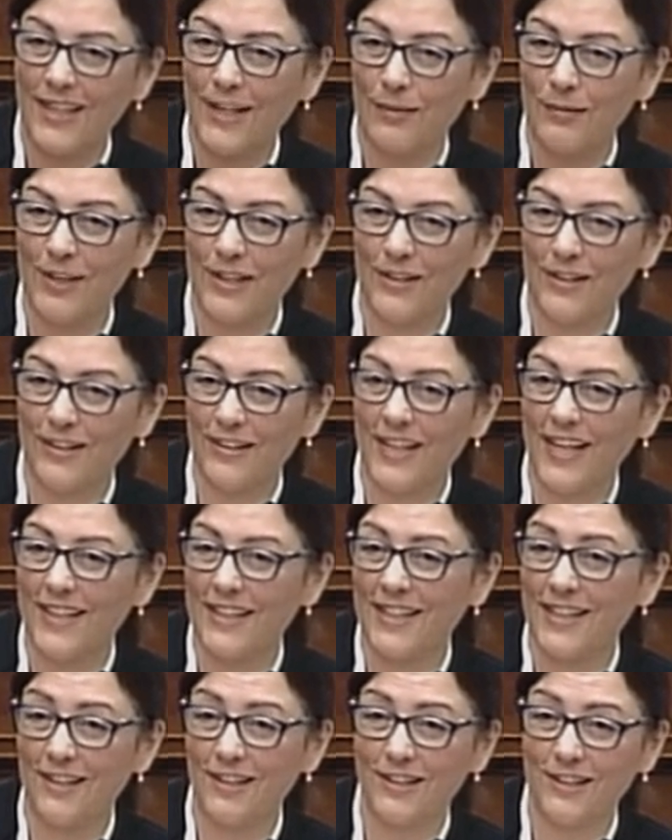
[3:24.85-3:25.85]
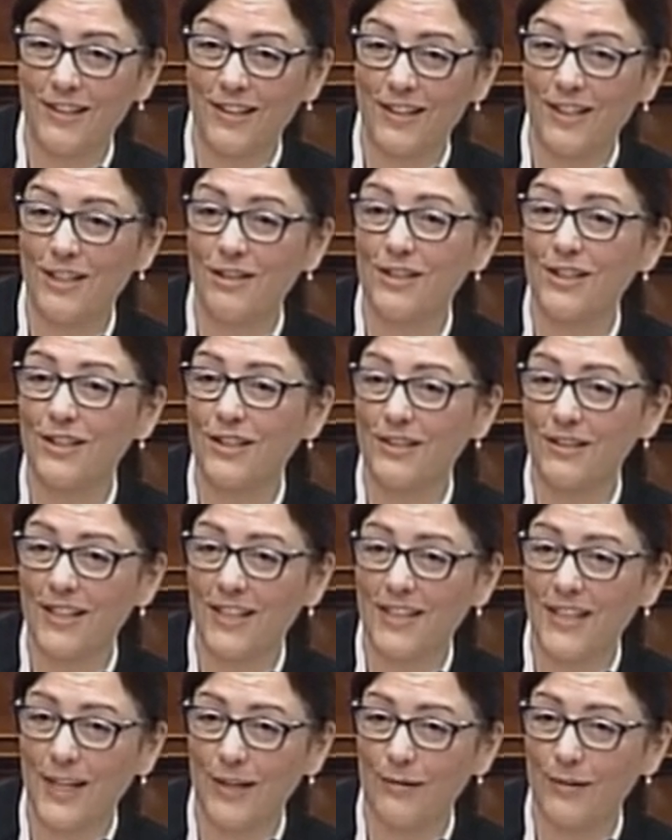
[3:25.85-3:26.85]
and whether or not there's a concern
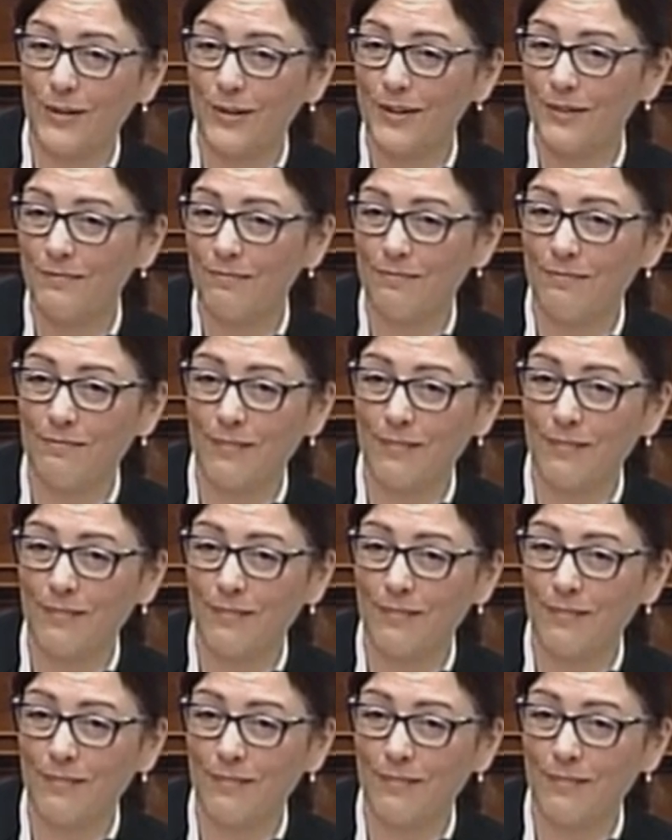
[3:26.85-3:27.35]
that that will